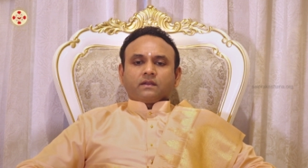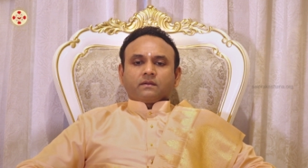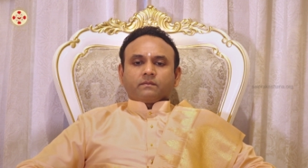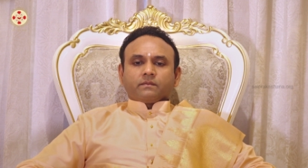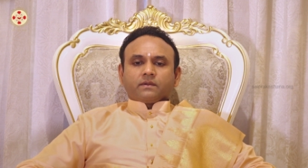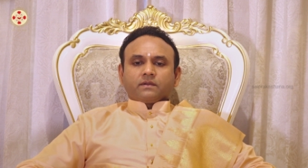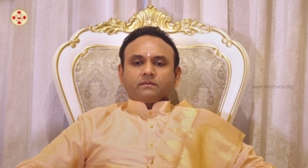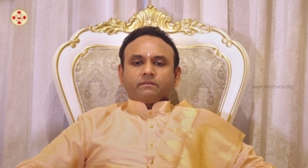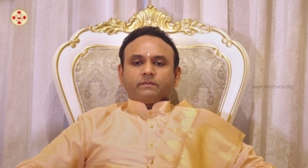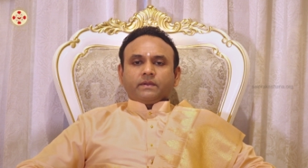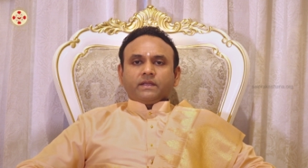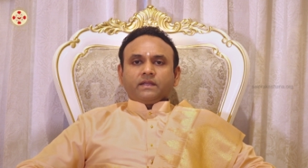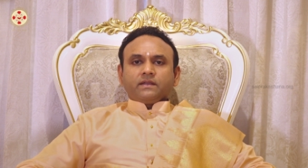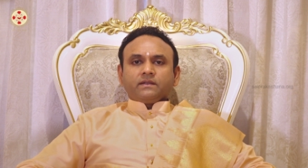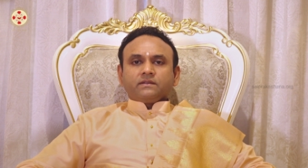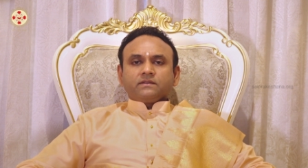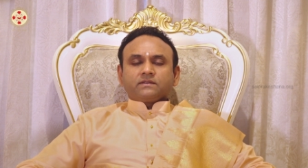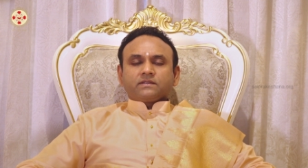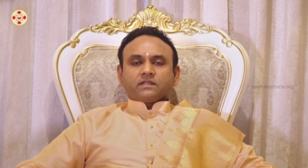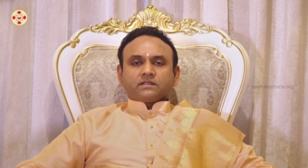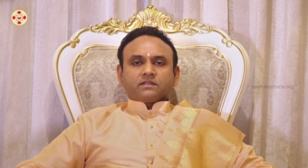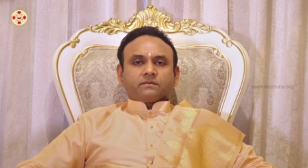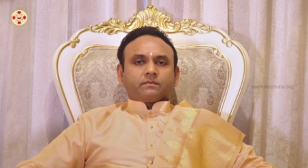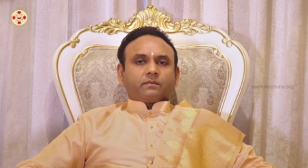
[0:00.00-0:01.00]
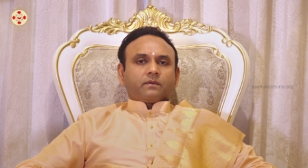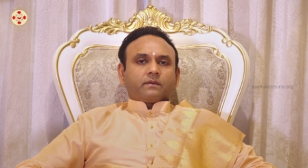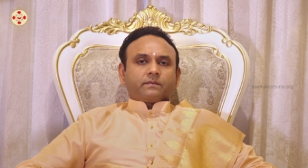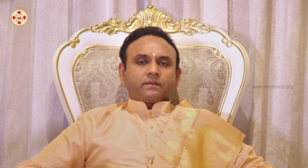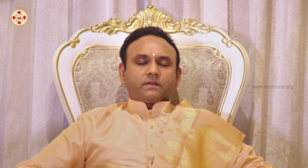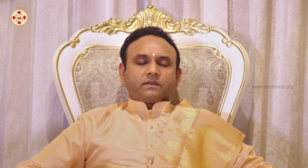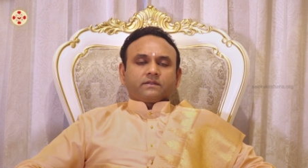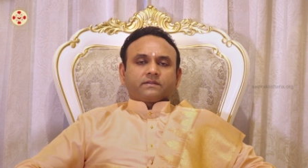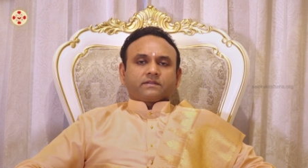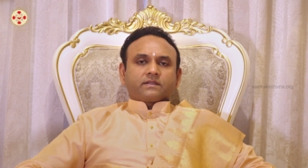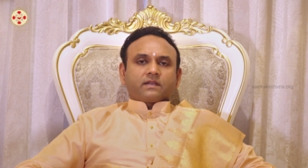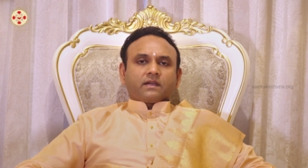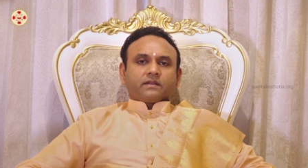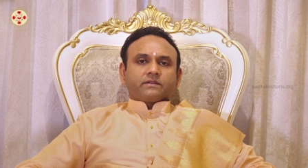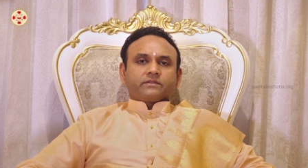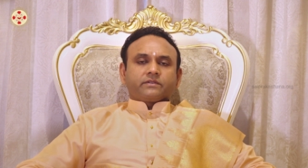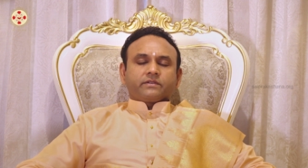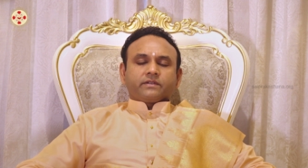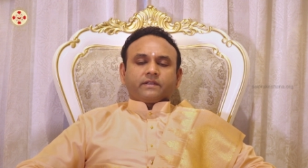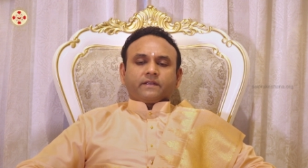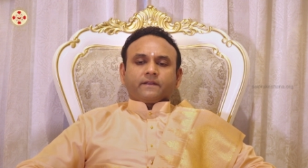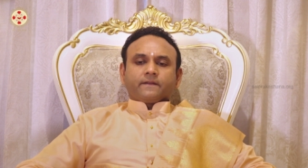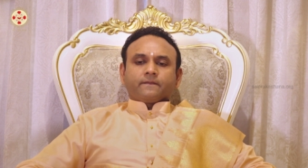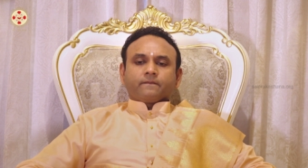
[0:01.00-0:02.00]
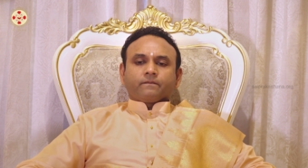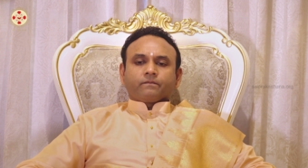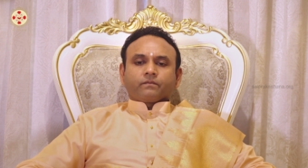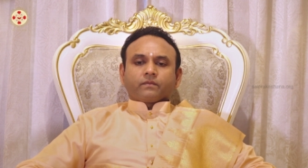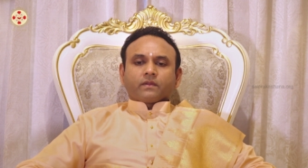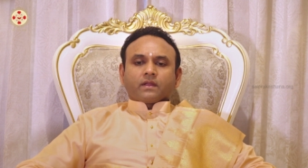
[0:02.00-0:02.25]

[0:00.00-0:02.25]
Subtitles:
But being such a populous country,